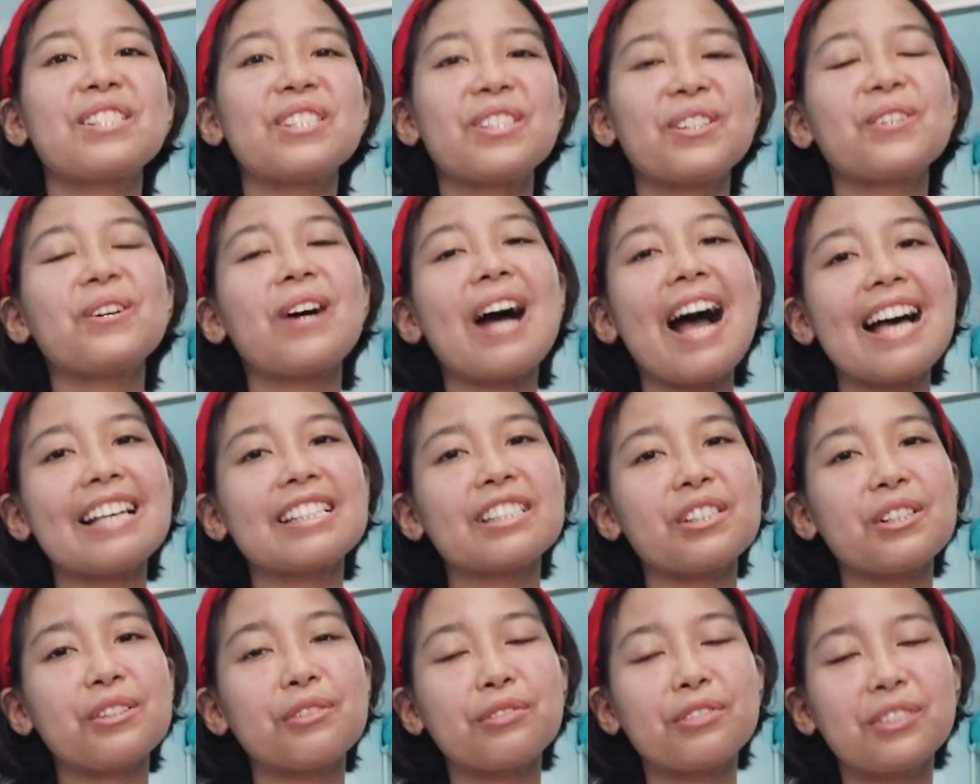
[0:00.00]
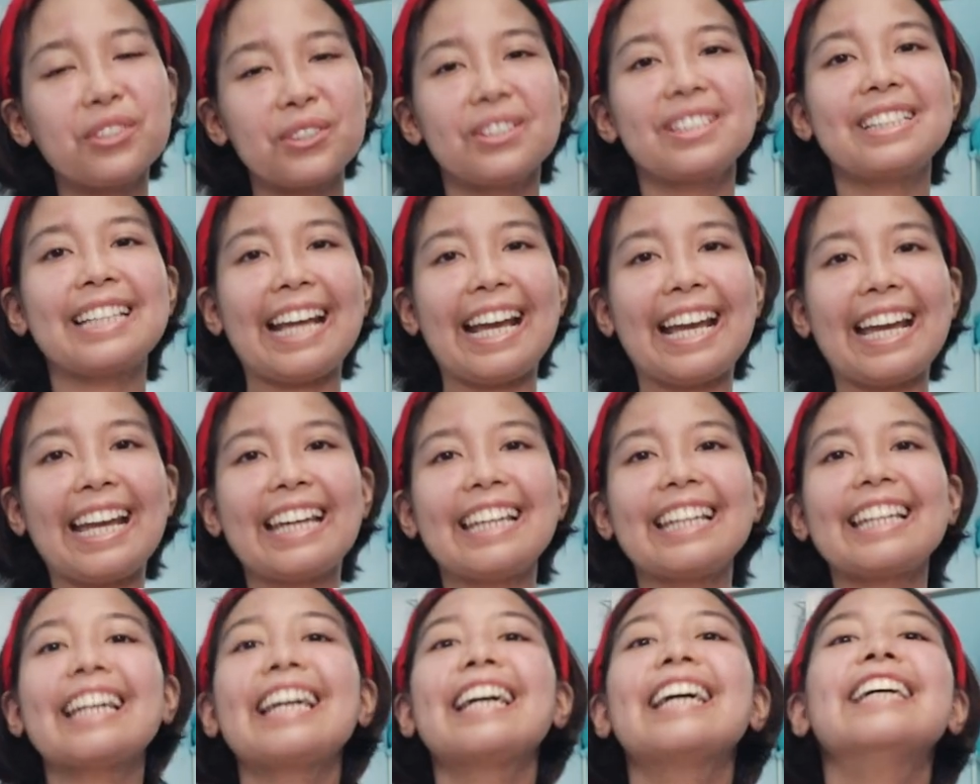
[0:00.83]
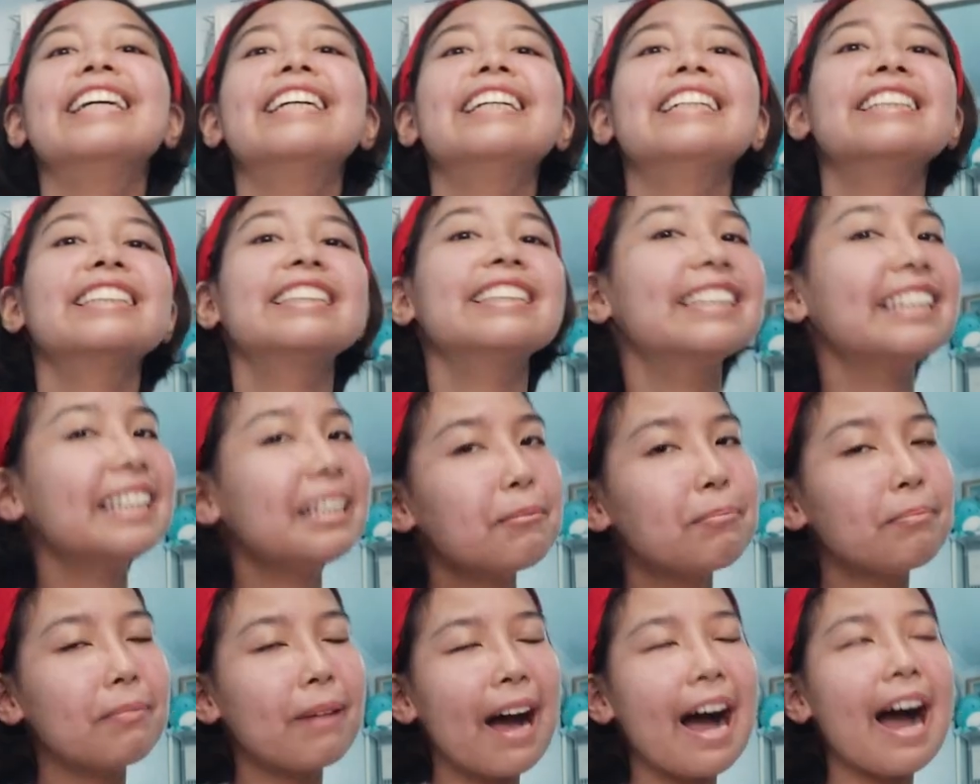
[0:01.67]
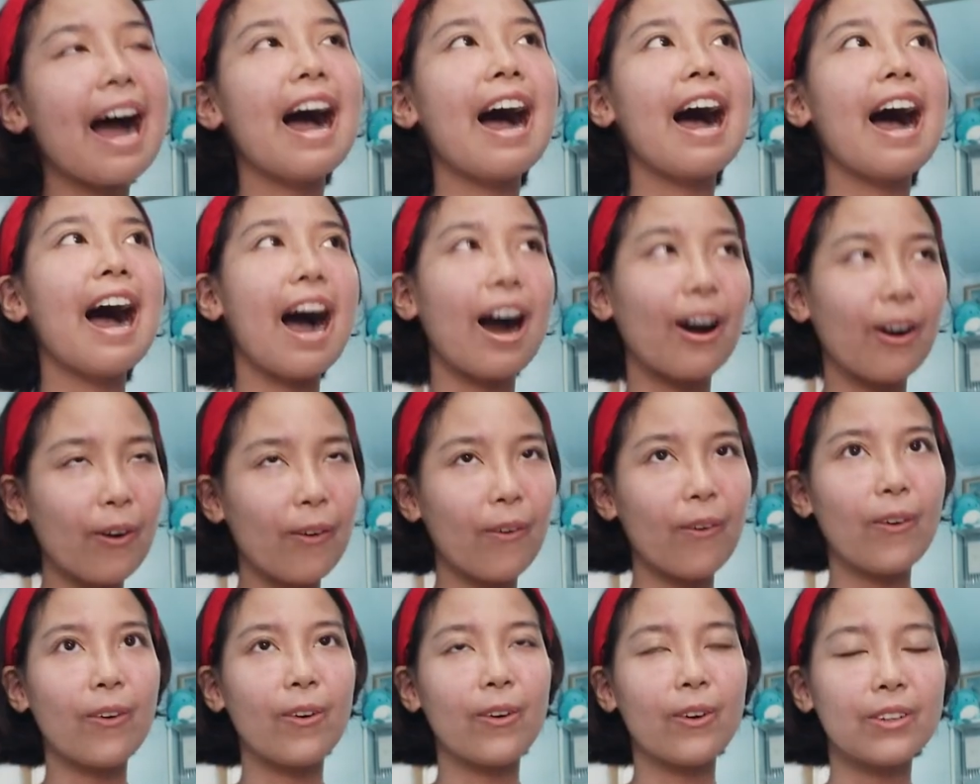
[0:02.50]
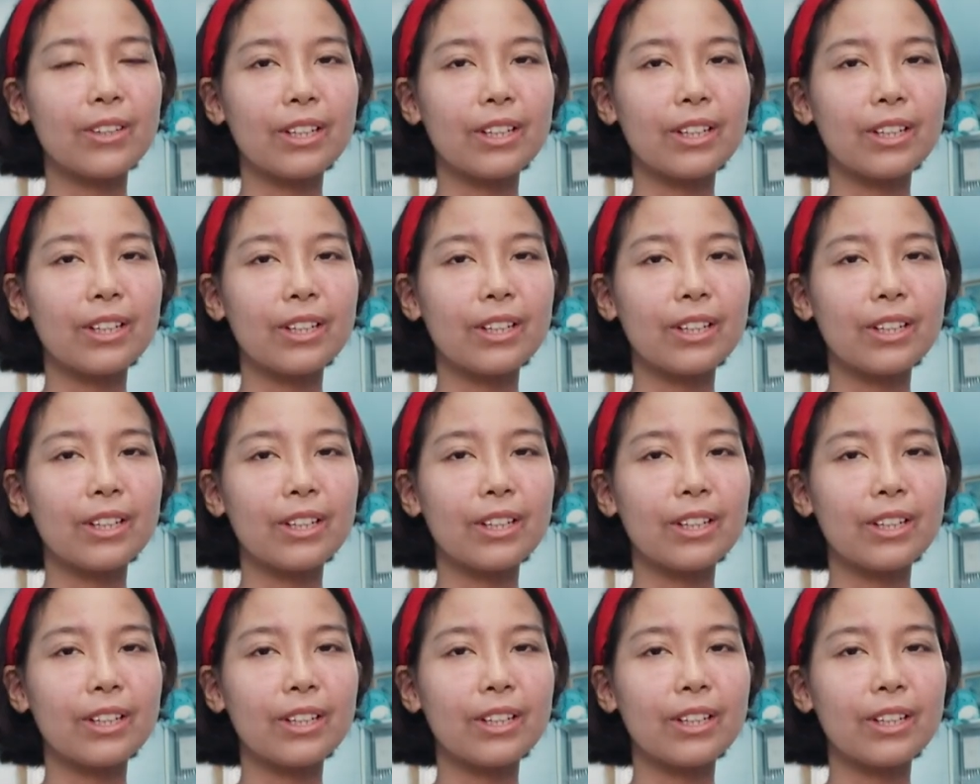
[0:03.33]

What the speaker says: So as of today, hindi pa ako